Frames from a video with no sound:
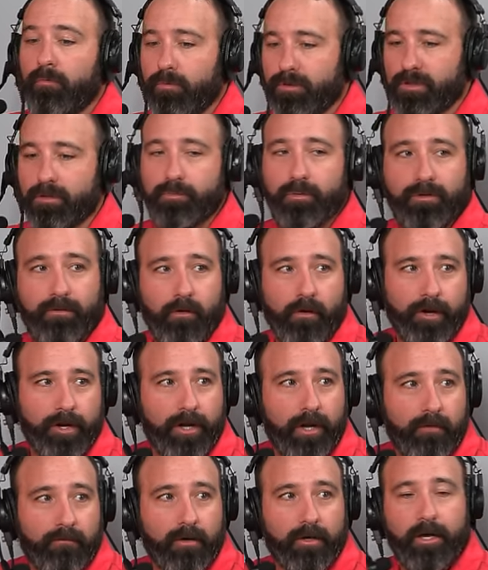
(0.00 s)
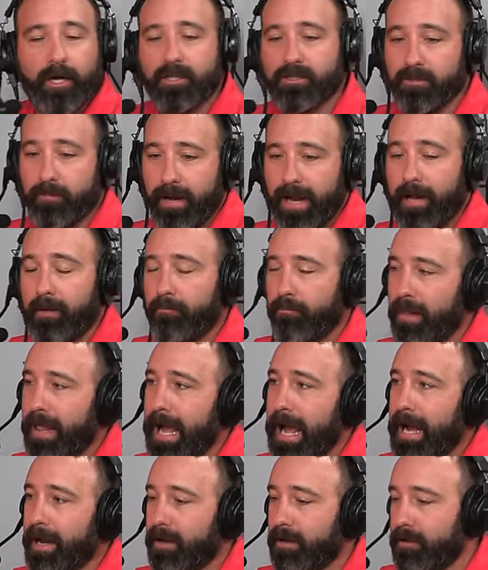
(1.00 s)
since we've already covered custom and
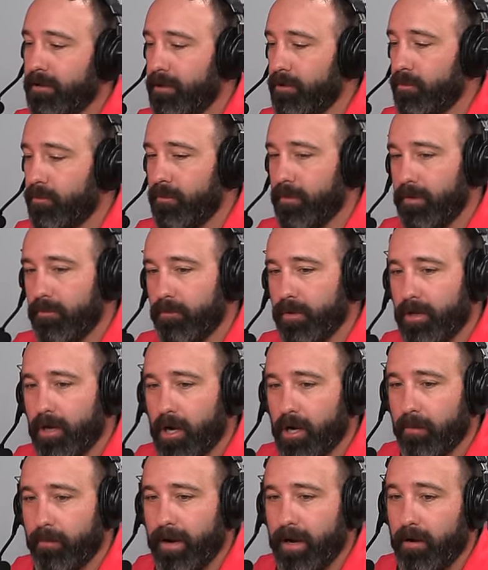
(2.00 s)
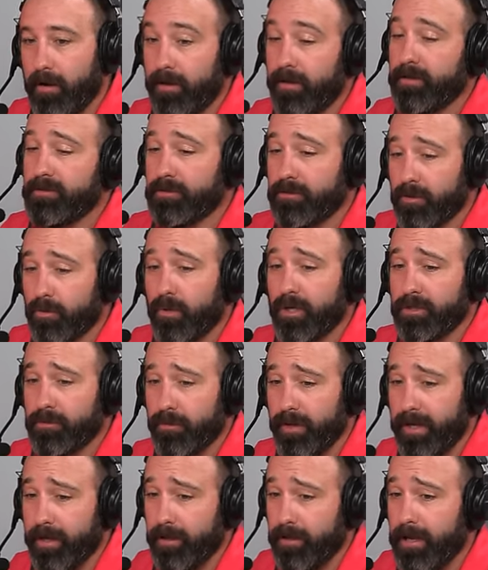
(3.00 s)
black, you know, we, we talk about, and this is a question
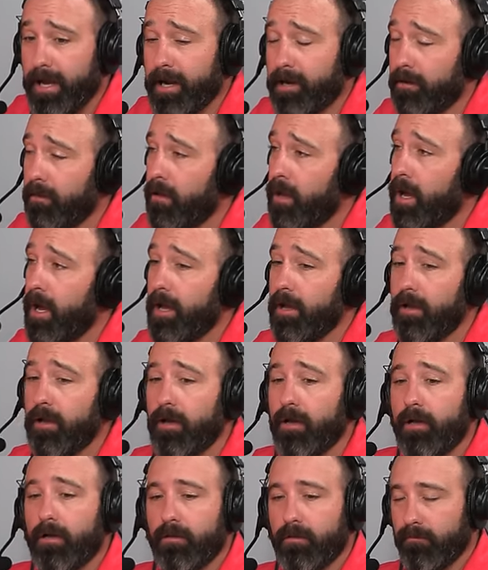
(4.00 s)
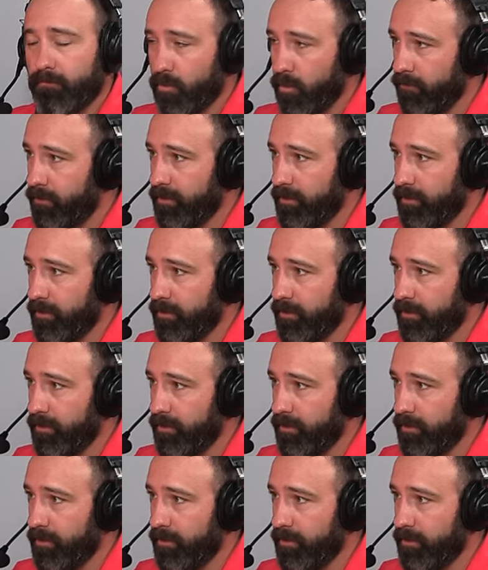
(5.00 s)
we get in tech a lot, the four